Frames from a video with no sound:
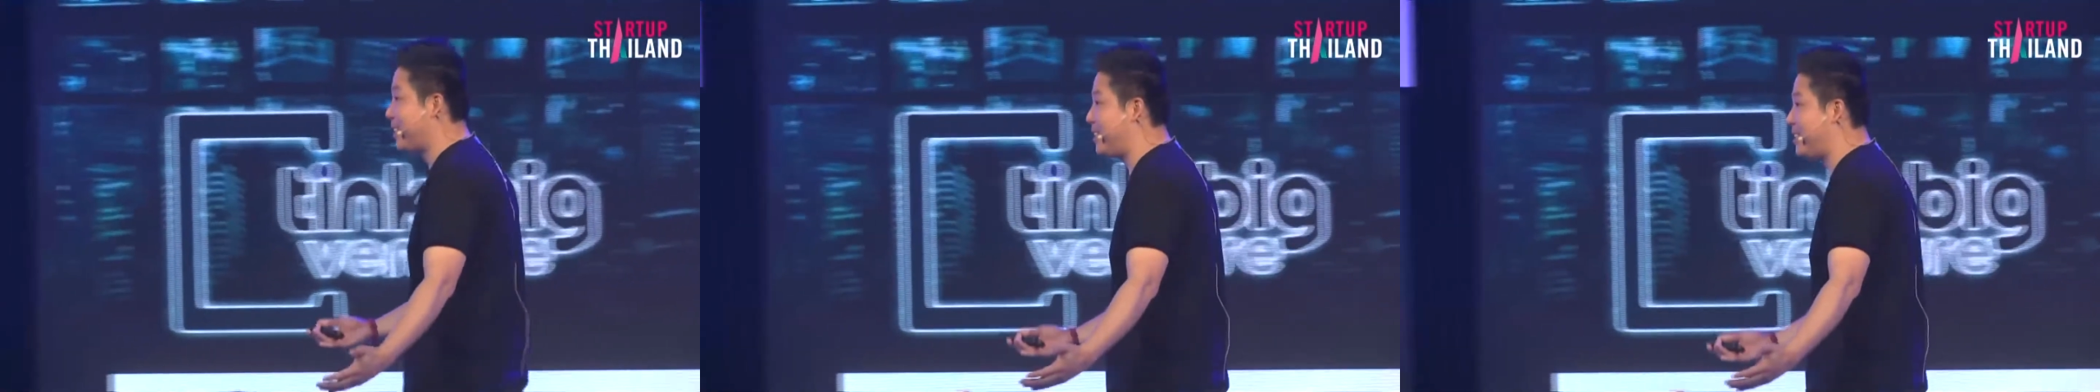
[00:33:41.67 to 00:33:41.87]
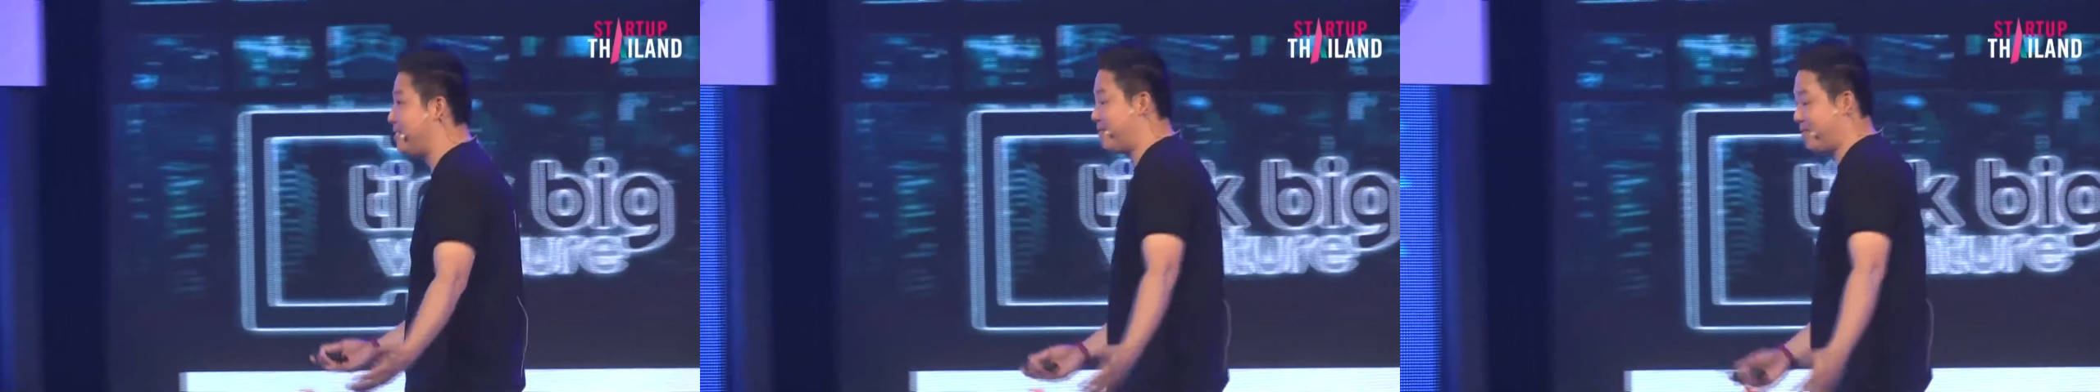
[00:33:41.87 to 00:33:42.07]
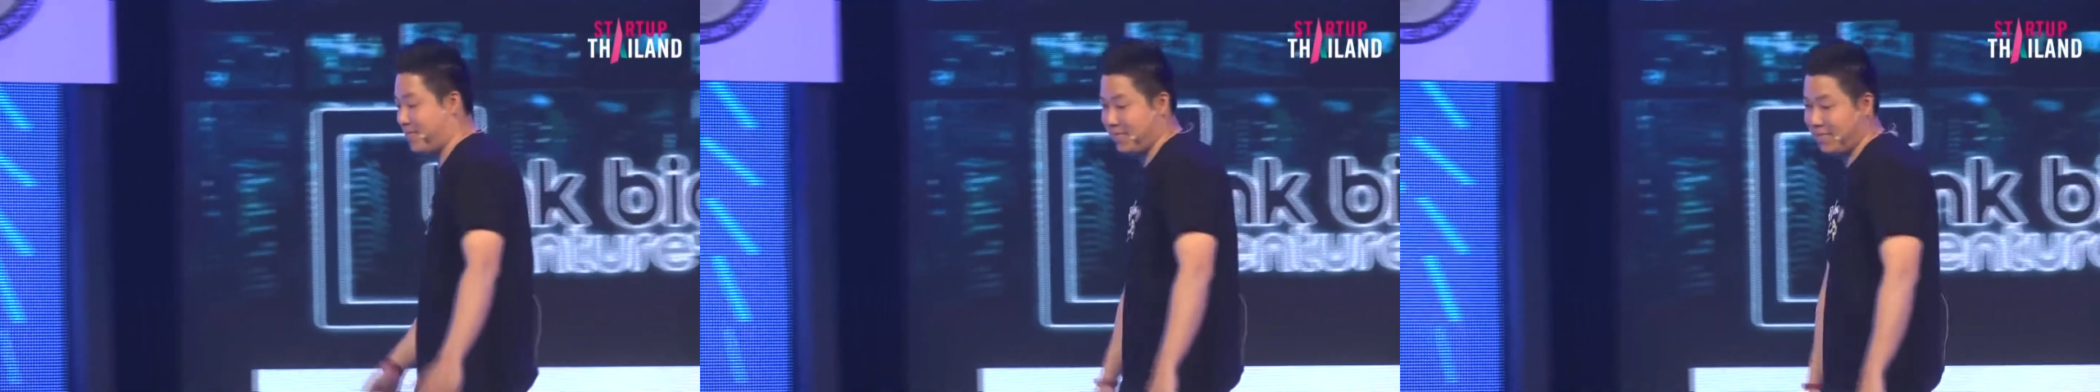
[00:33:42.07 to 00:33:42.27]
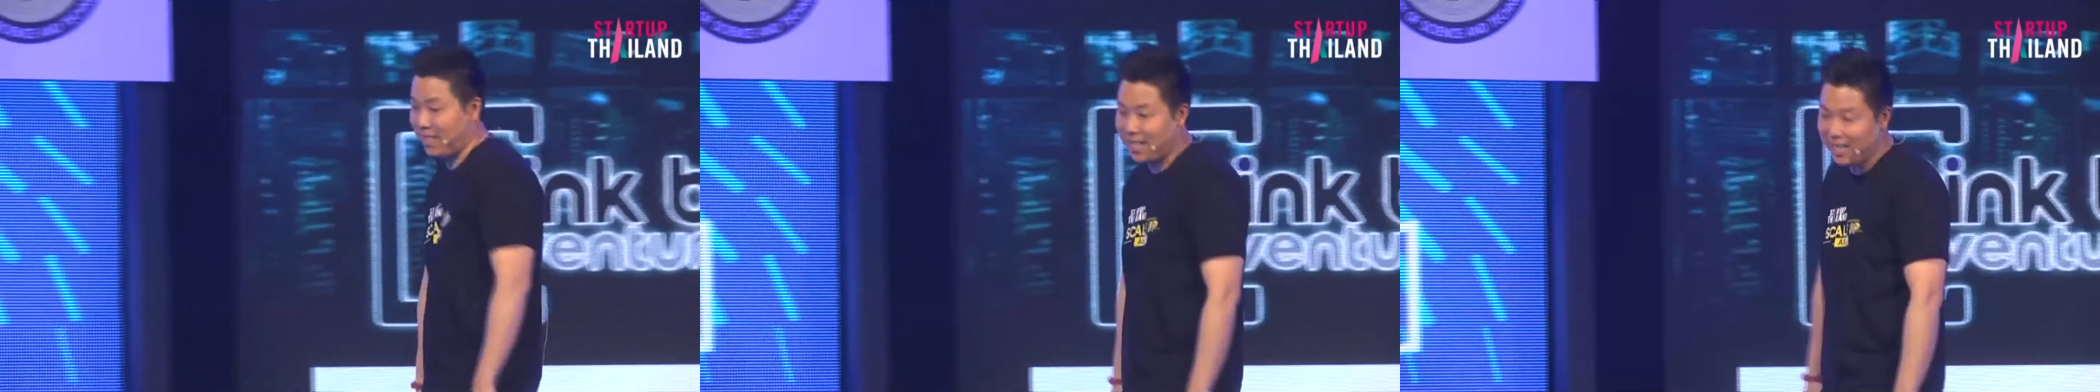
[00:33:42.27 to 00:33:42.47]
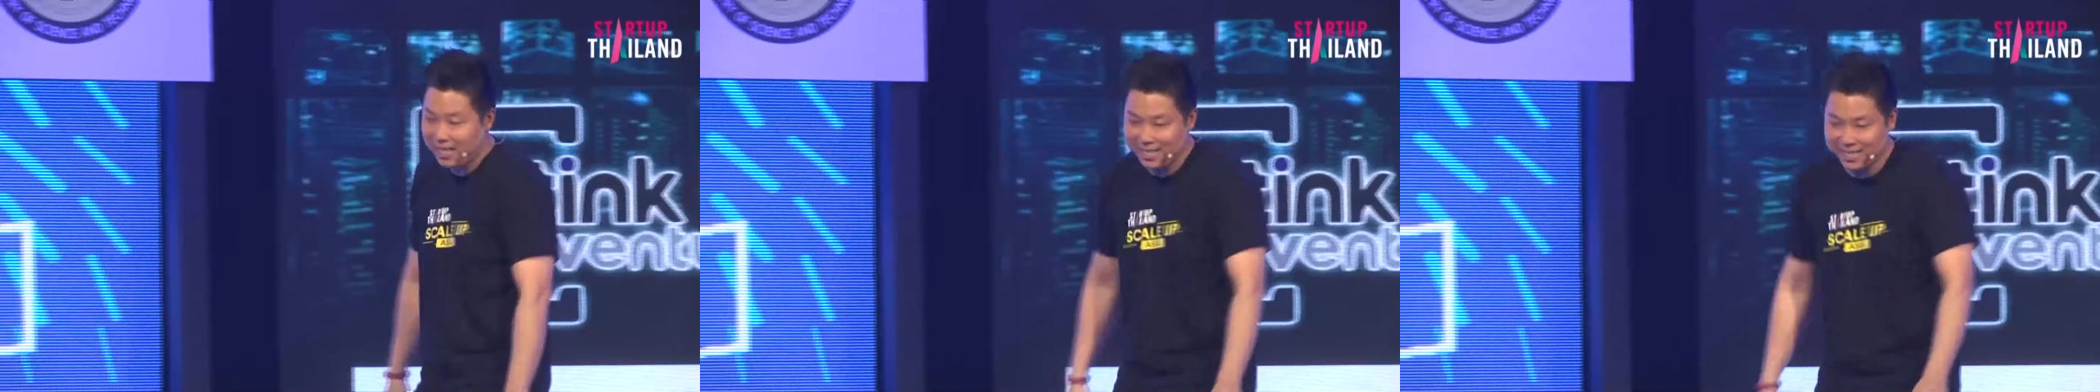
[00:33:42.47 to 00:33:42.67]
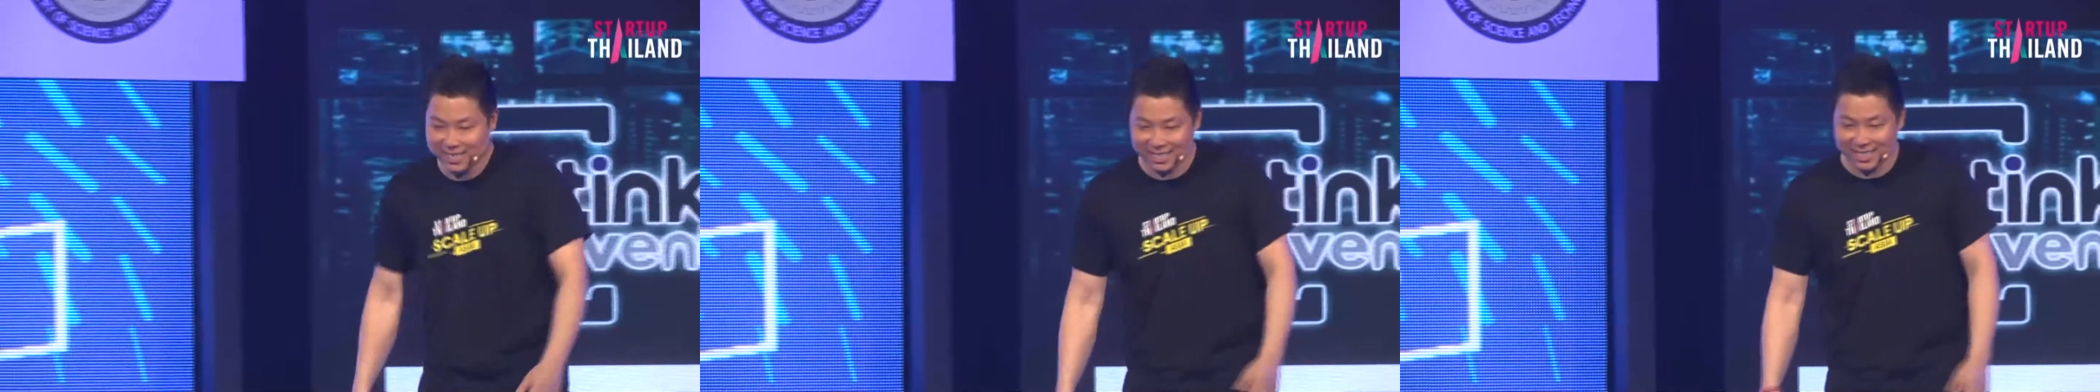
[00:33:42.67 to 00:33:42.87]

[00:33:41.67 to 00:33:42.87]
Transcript: good? Okay.